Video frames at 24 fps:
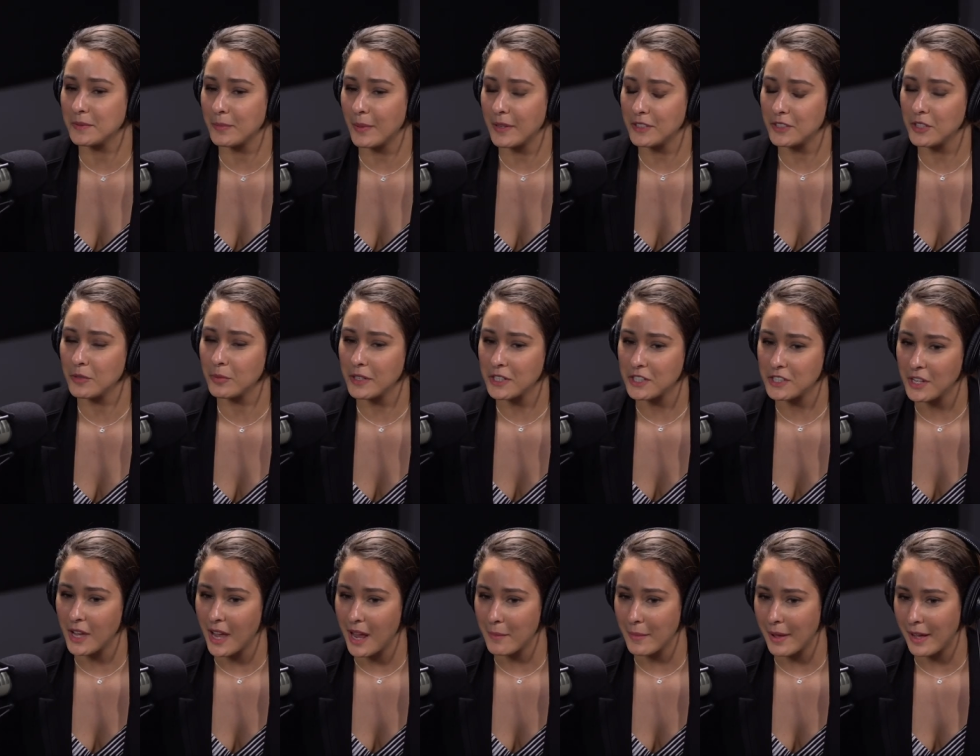spent too much
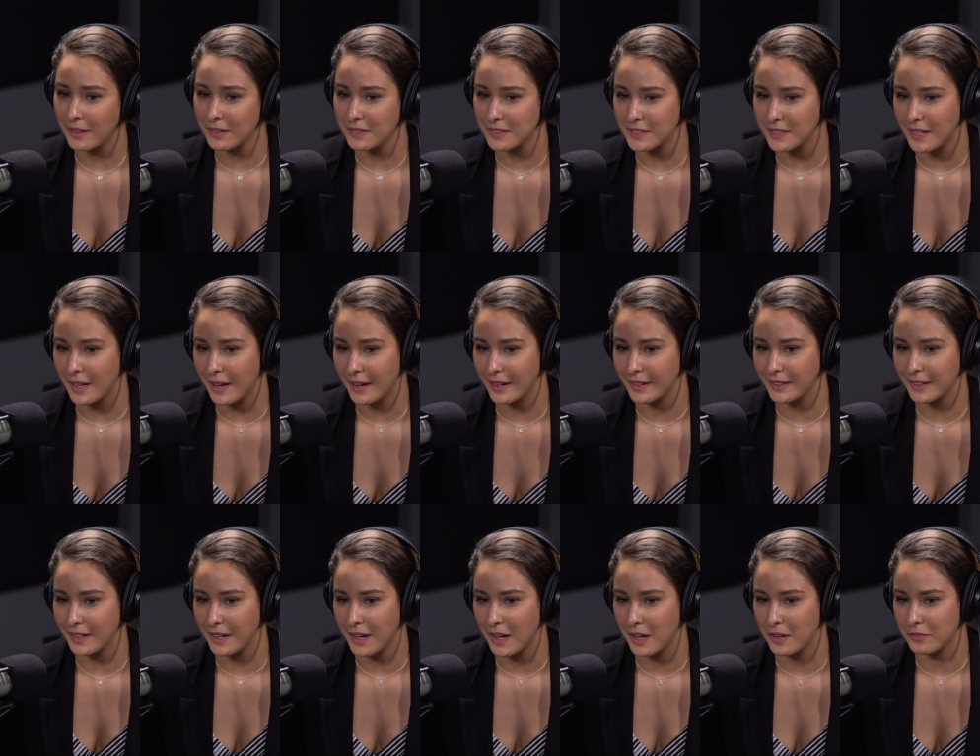time outside
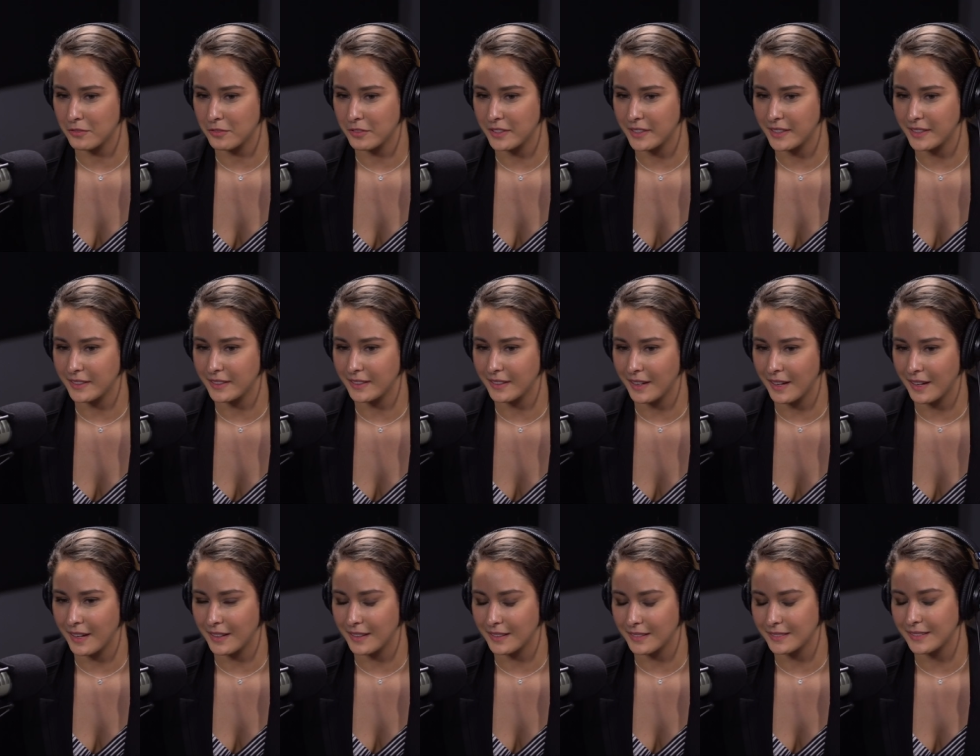of the
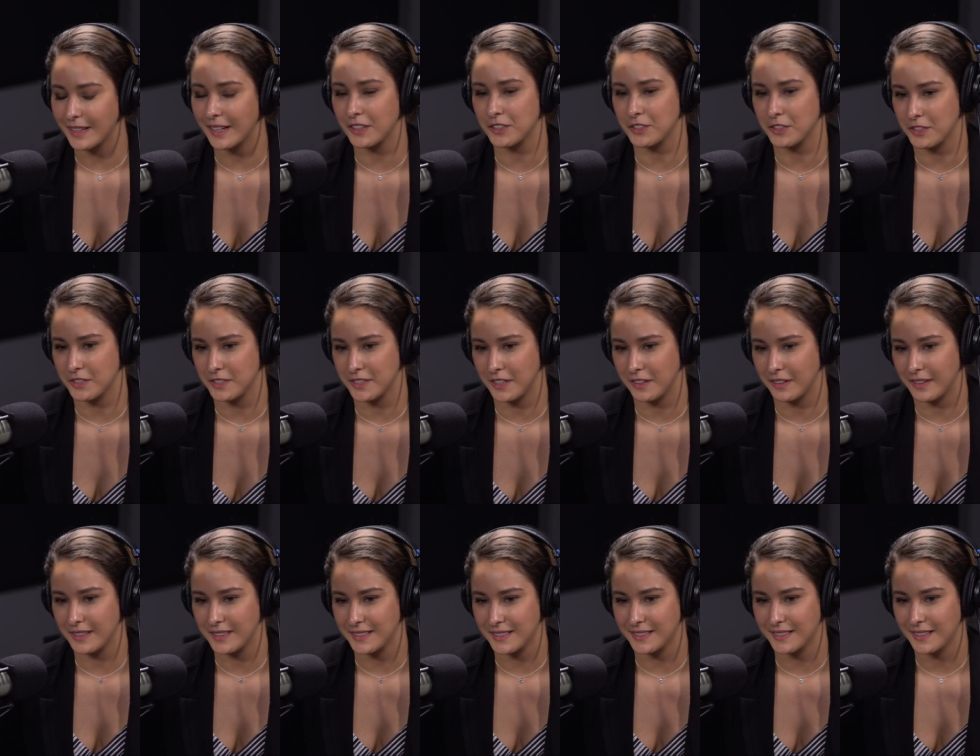lecture
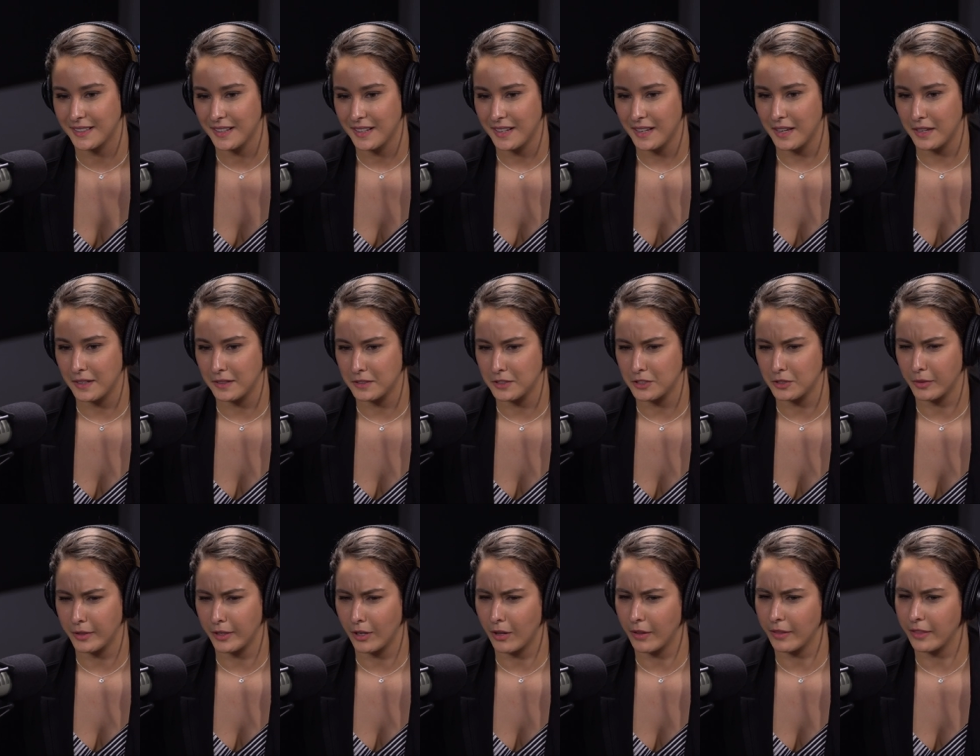series and
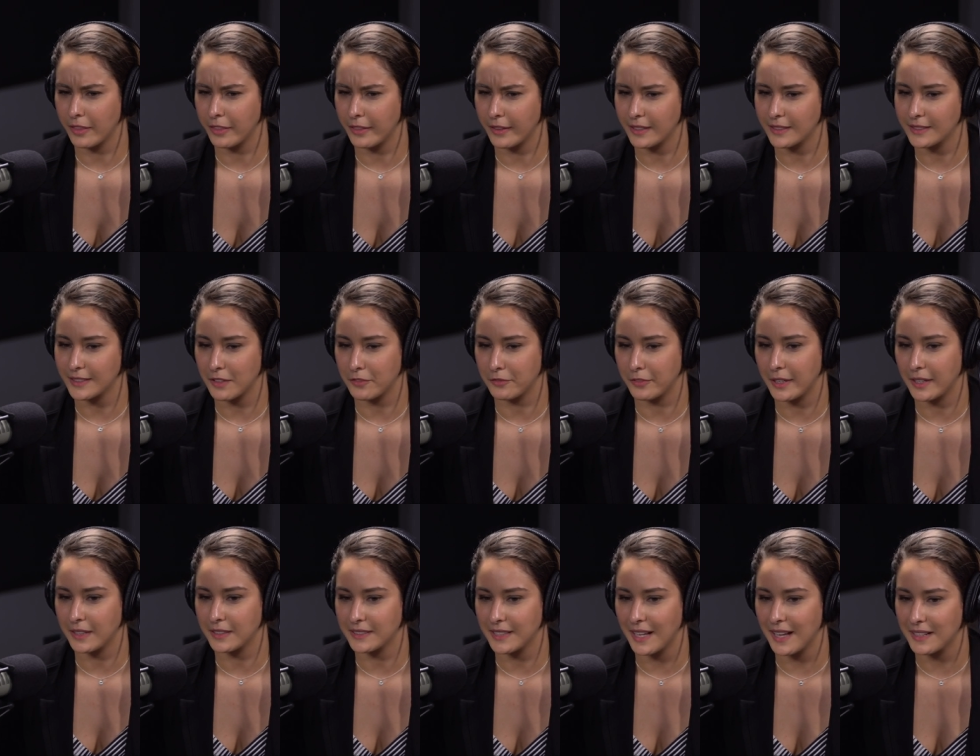doing all the things that
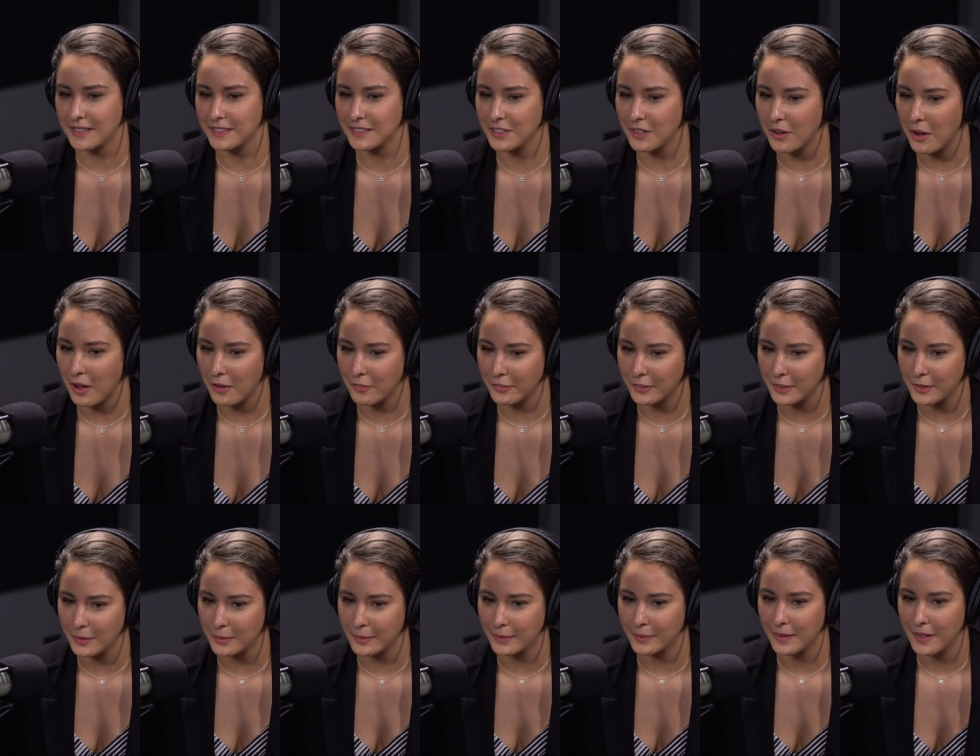Vegas has to
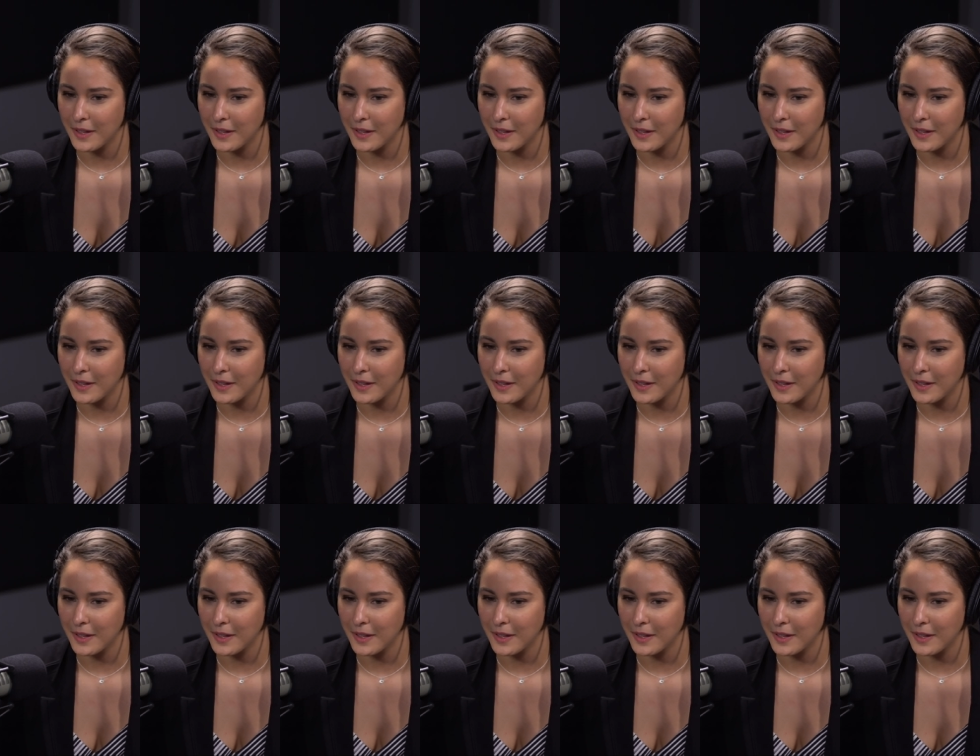offer,